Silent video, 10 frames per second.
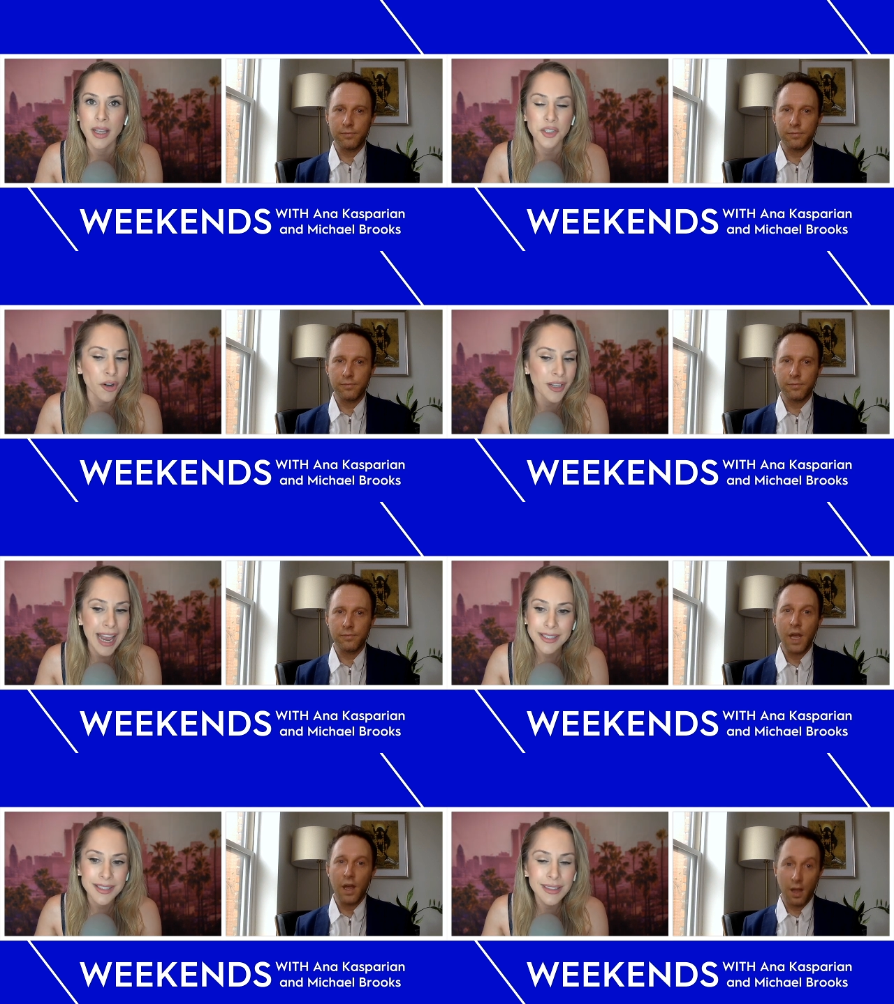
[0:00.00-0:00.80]

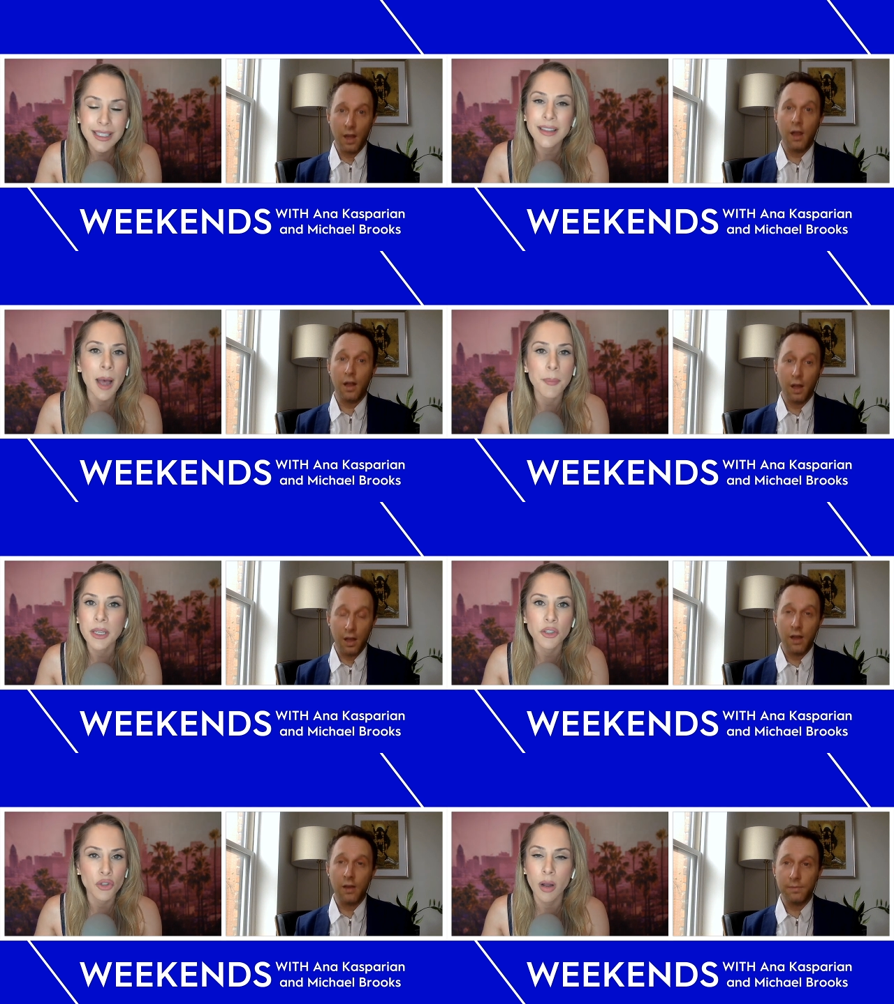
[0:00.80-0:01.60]
Speaker 1: Sarcastically clapping
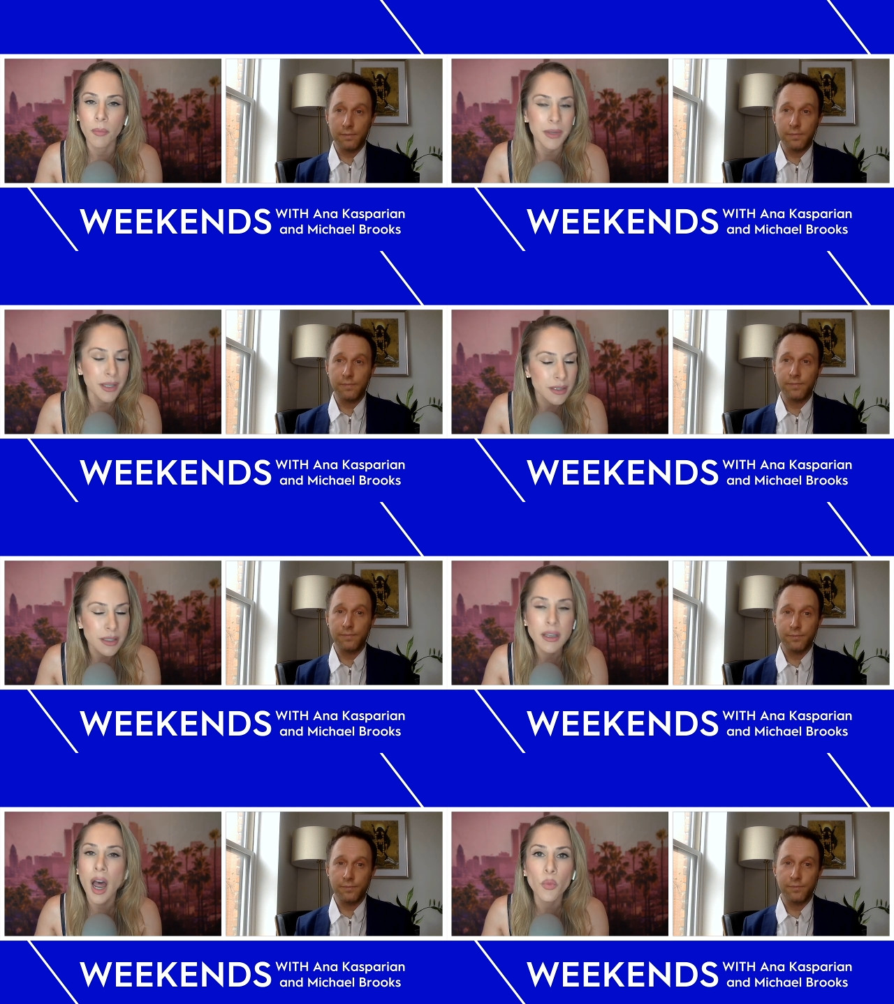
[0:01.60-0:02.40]
at Trump is
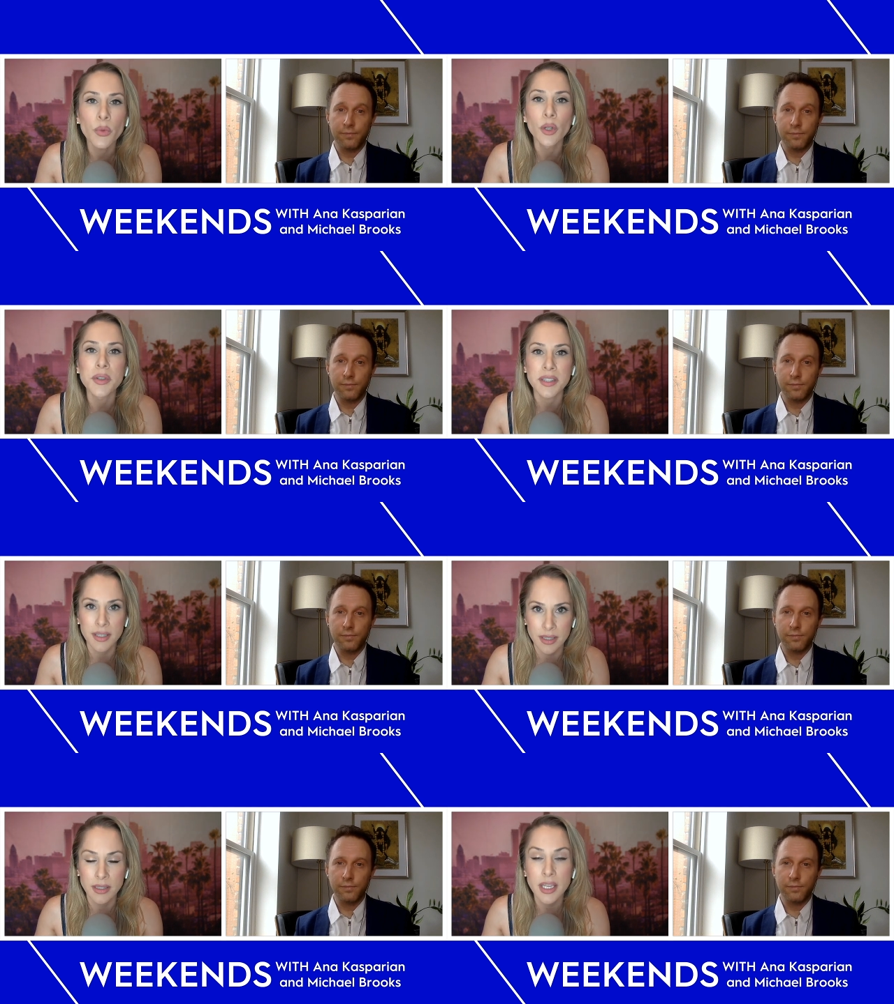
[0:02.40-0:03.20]
not real resistance.